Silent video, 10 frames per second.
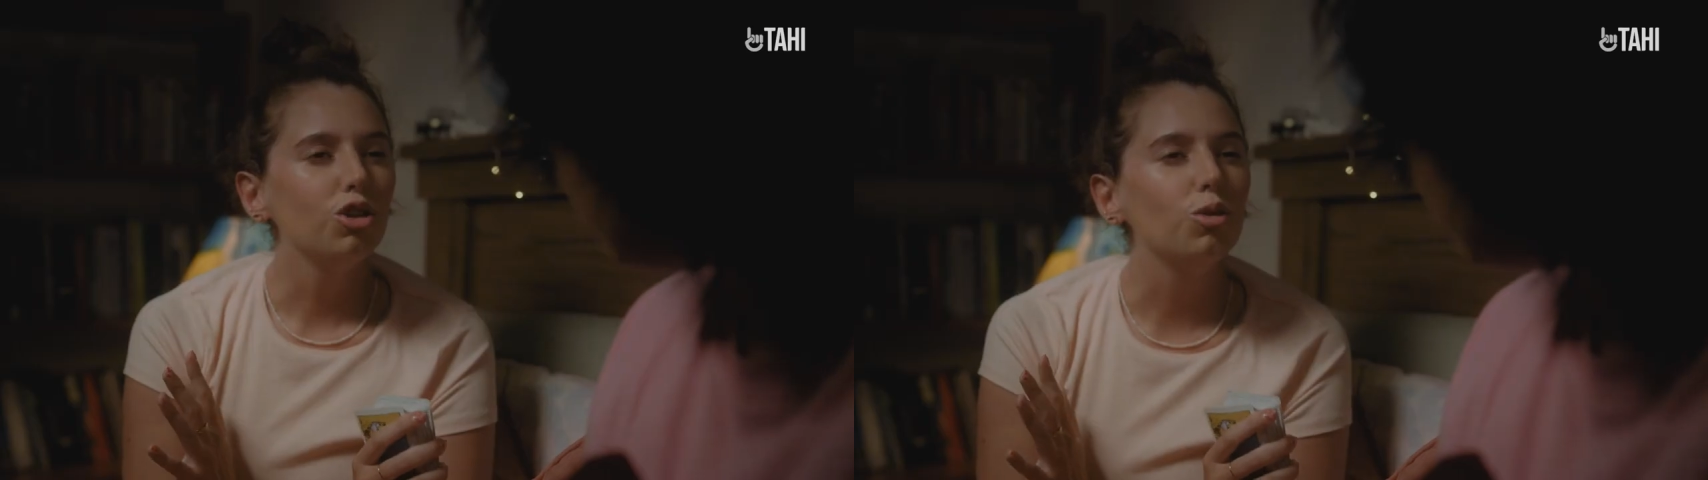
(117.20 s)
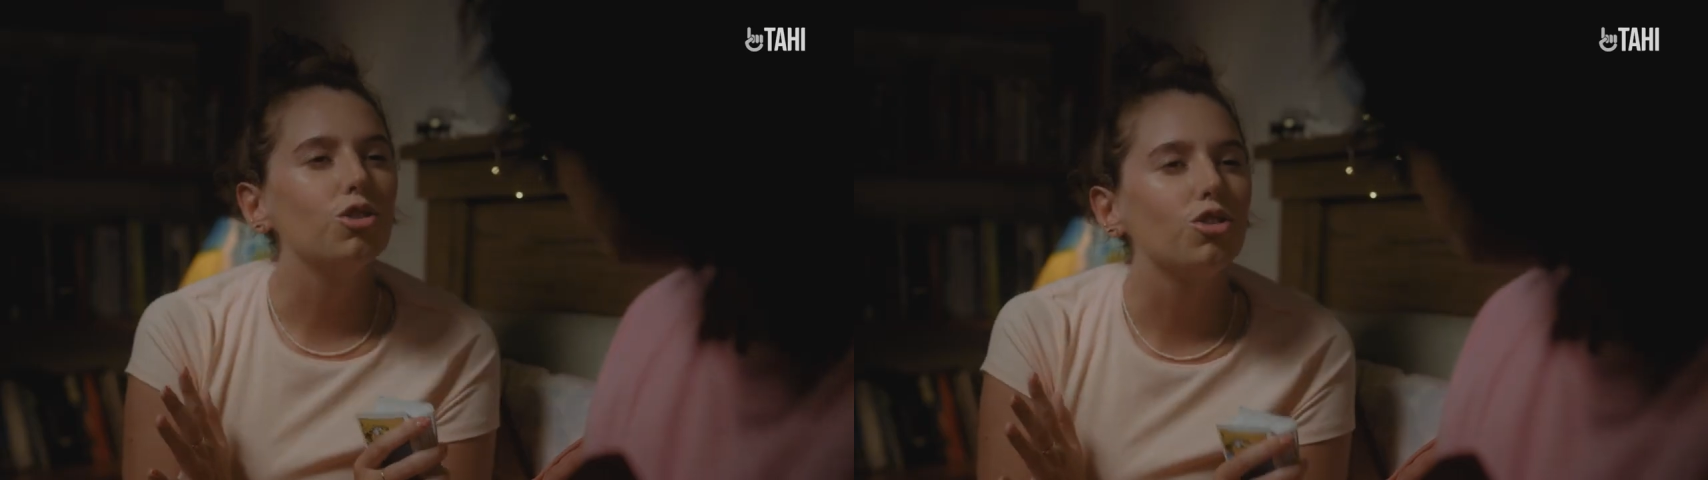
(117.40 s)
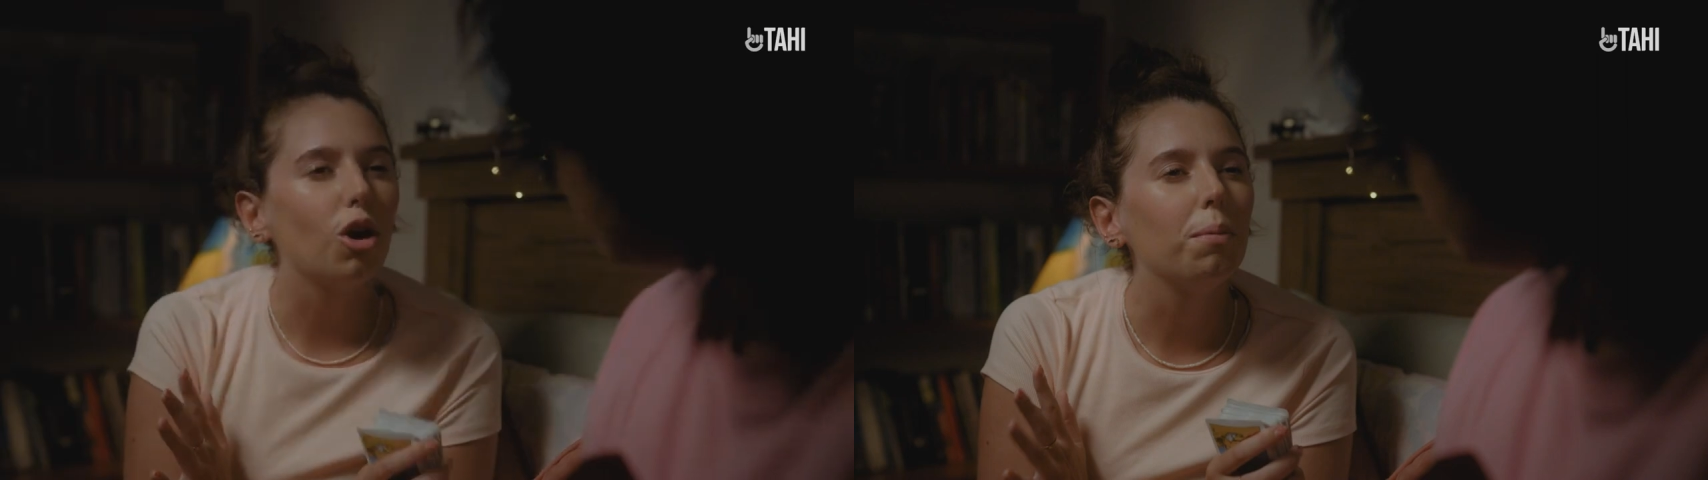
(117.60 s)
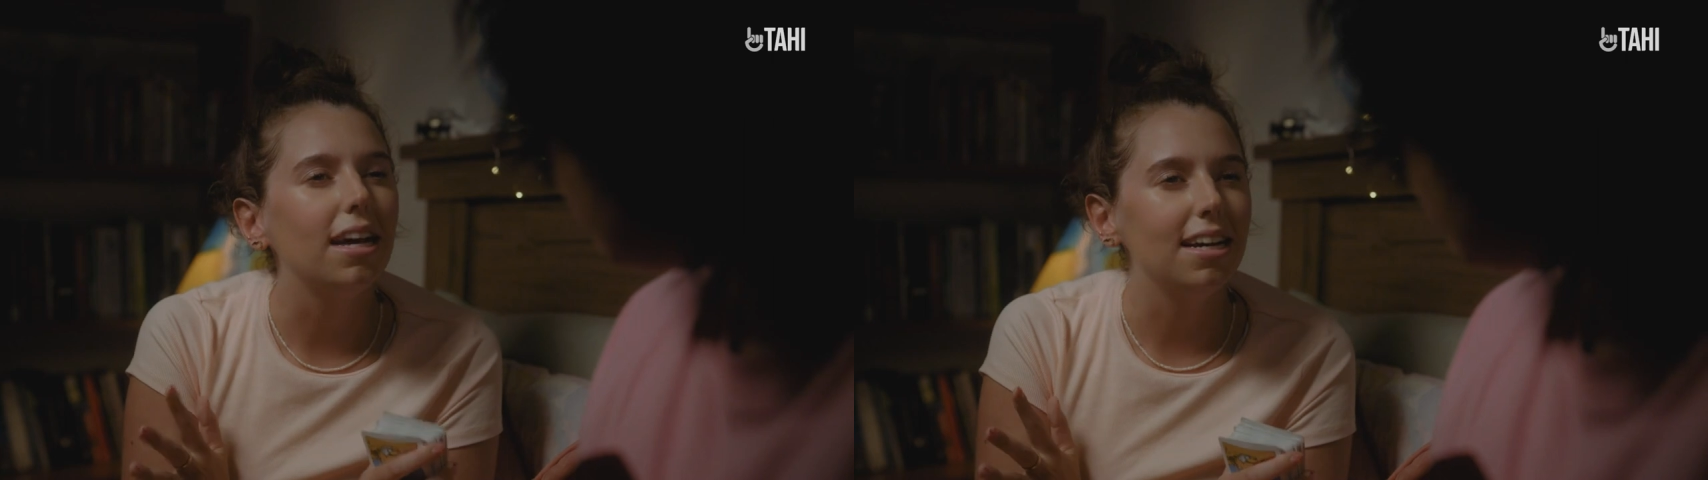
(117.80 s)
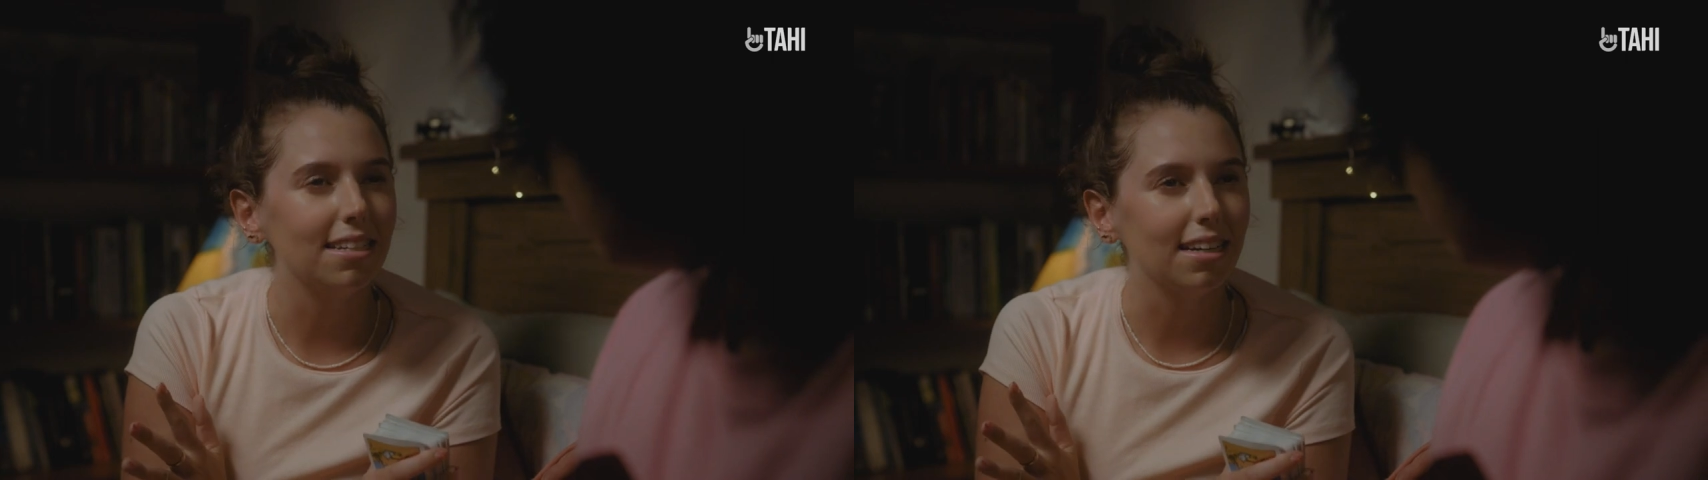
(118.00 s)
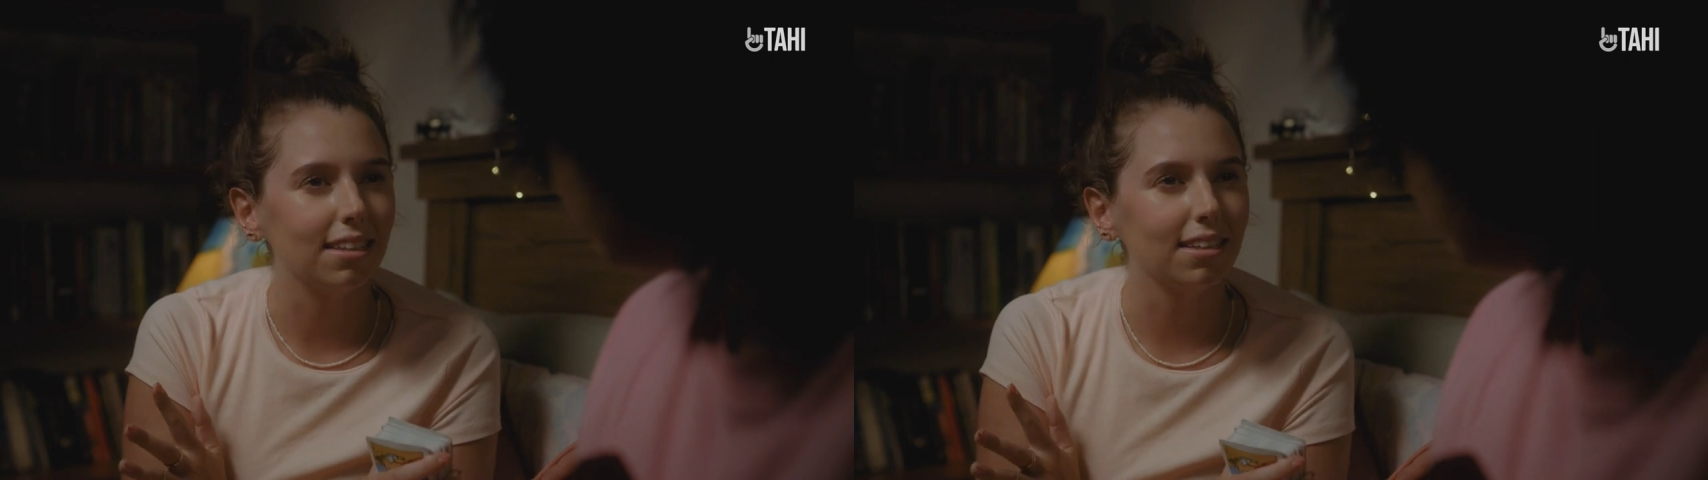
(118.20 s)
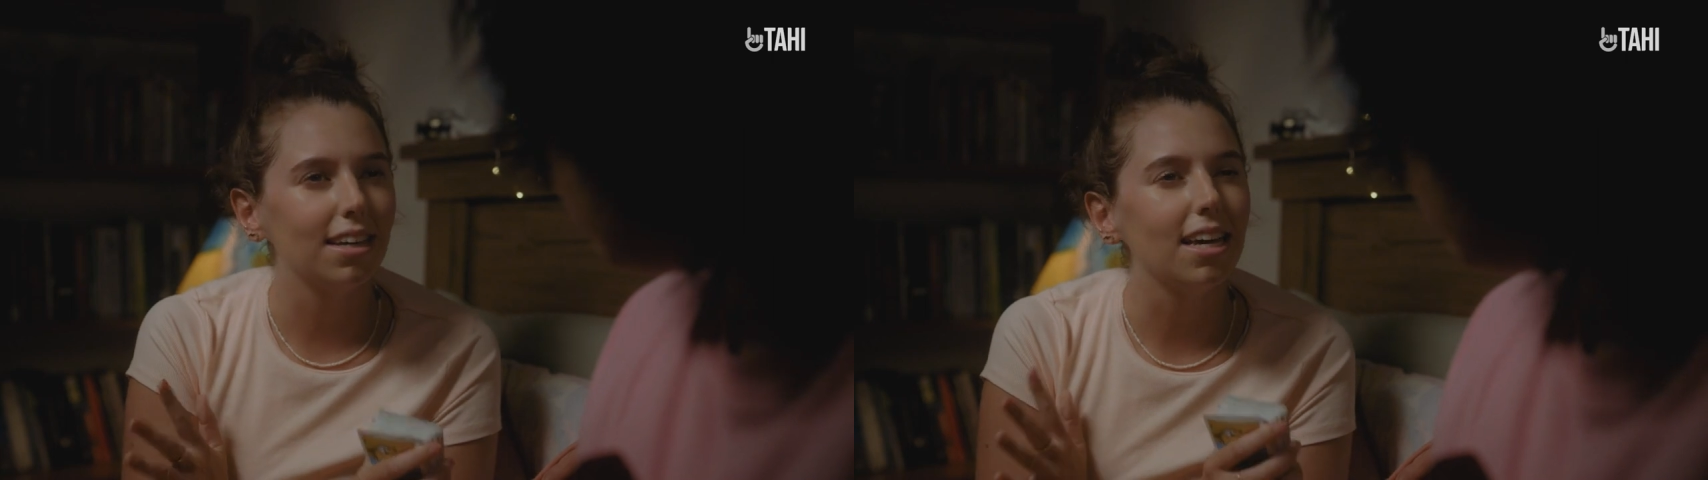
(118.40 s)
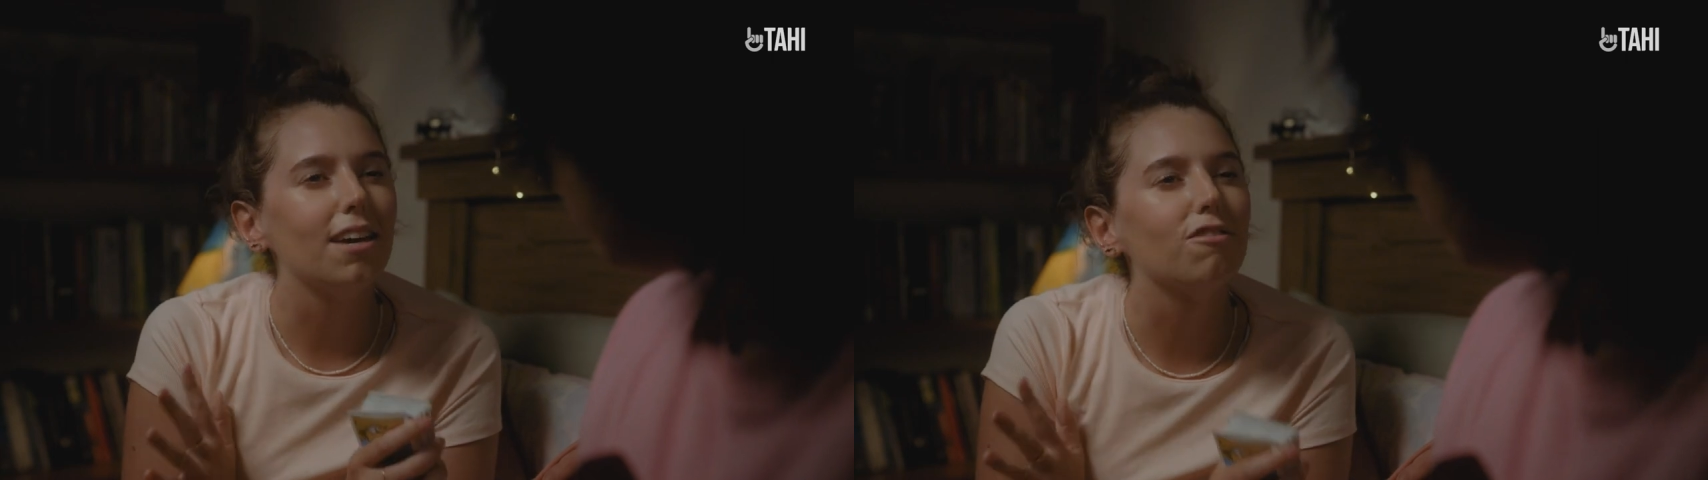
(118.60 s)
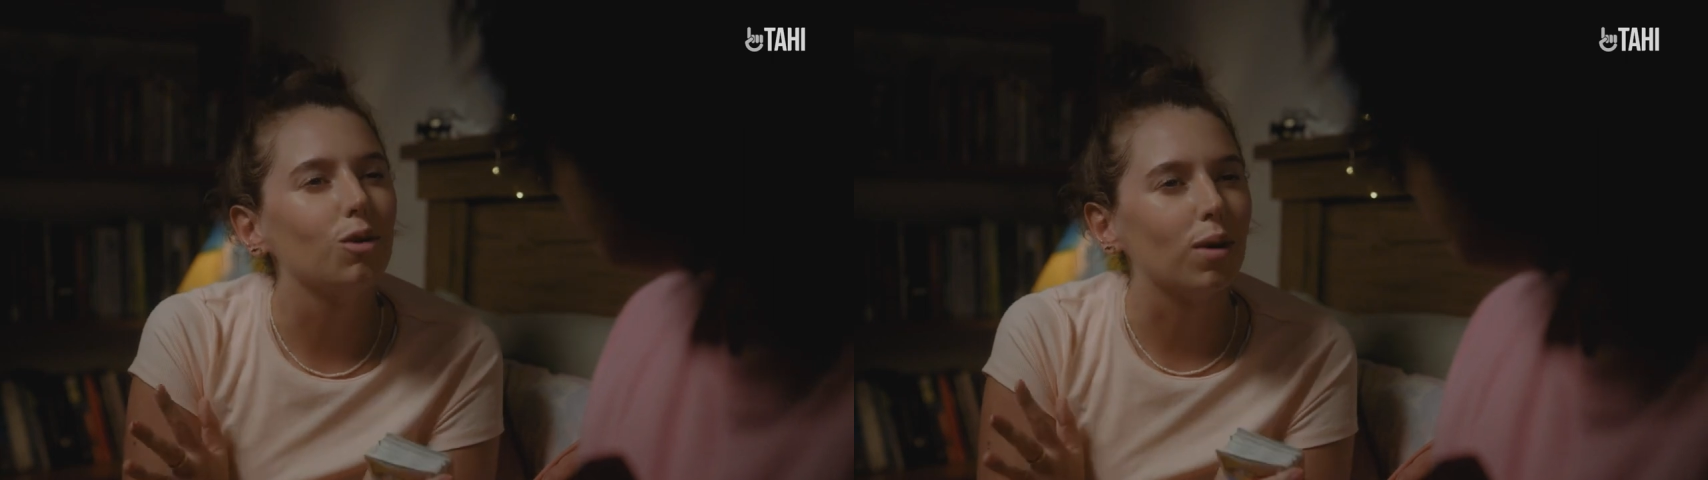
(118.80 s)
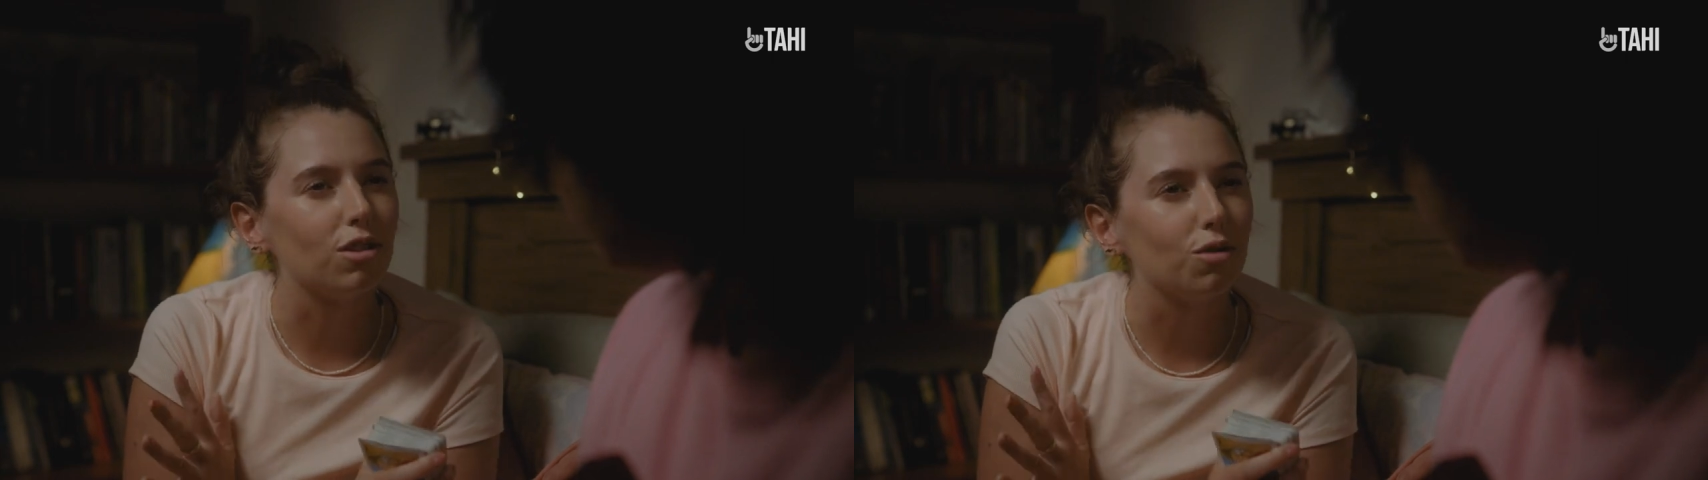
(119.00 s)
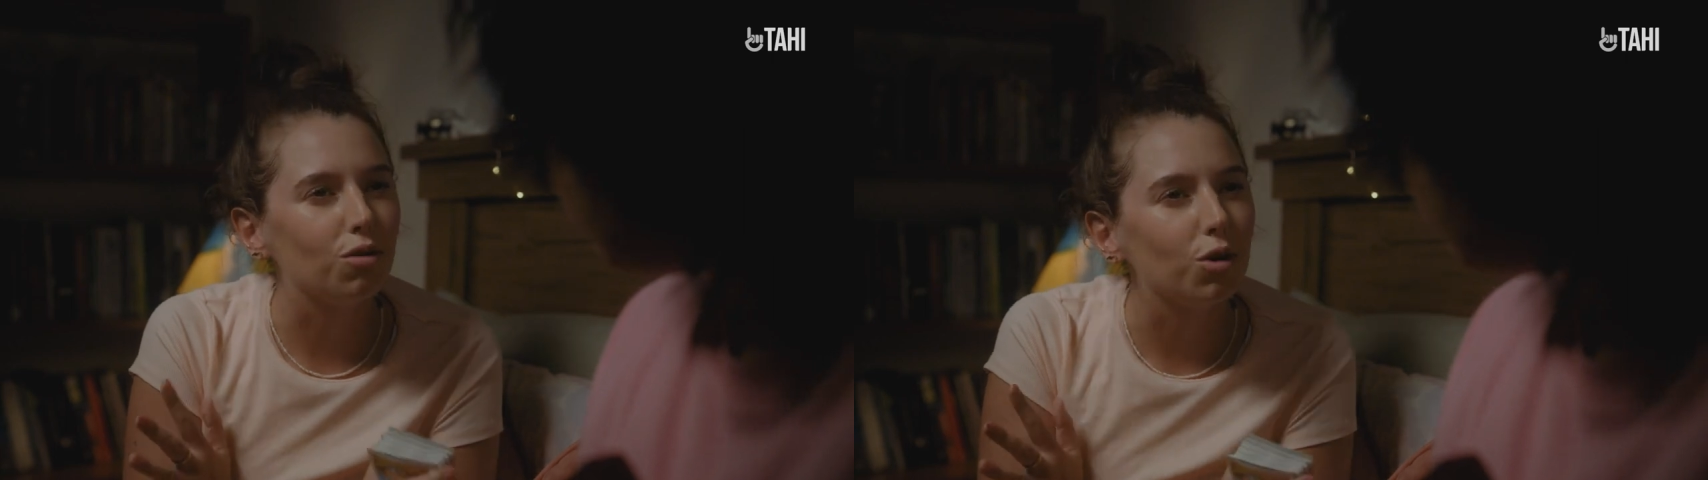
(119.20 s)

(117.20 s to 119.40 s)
you stop eating everyone's